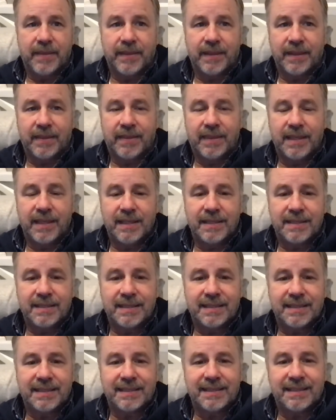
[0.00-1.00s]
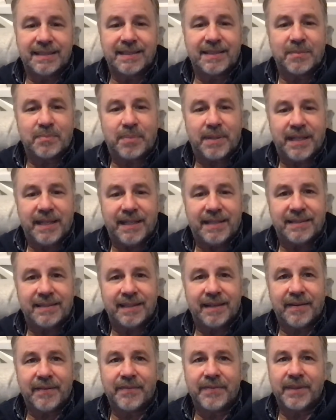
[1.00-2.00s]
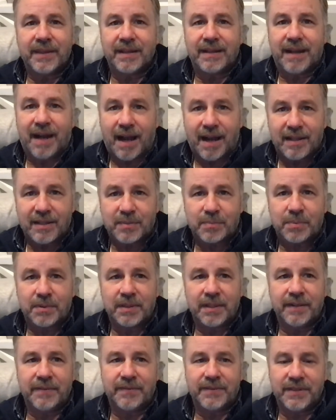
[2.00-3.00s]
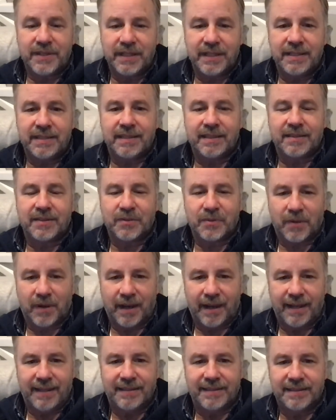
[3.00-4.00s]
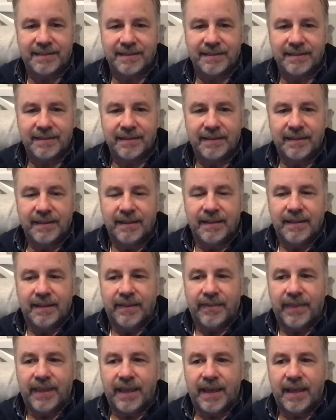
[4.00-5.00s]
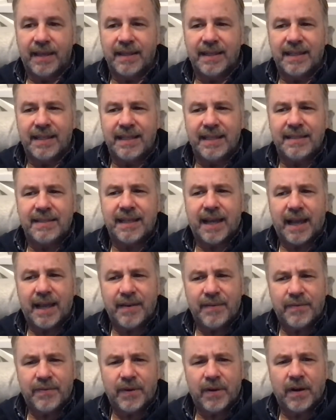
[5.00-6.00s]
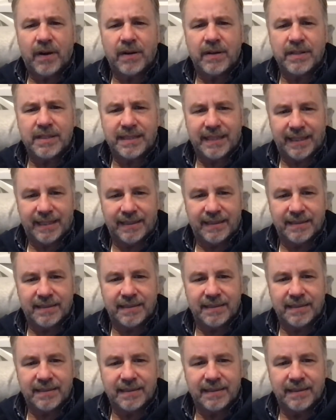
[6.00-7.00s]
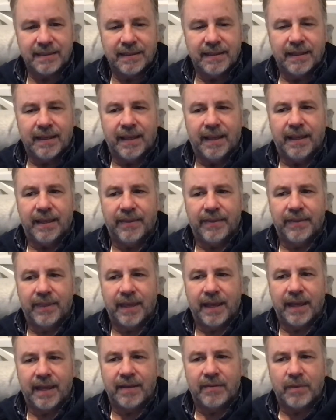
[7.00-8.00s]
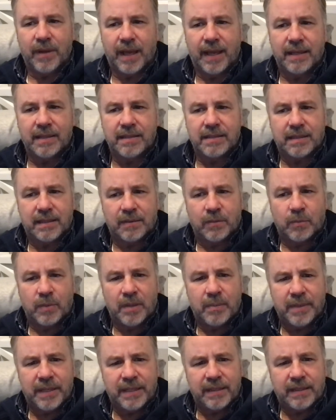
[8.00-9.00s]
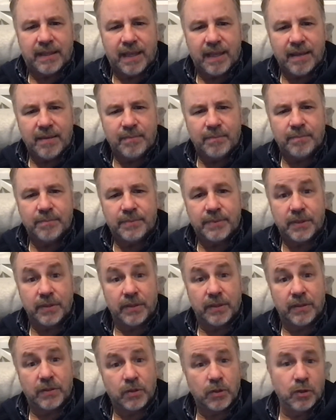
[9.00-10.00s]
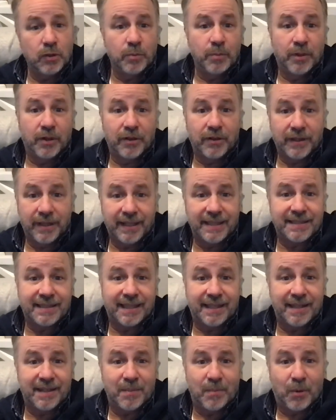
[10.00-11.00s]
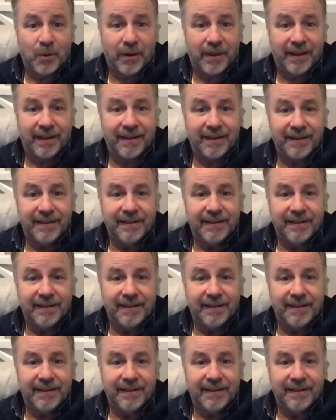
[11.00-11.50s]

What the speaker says: This speaks of the gospel of Jesus Christ, that he died for our sins, and that as the women came to the tomb early Sunday morning,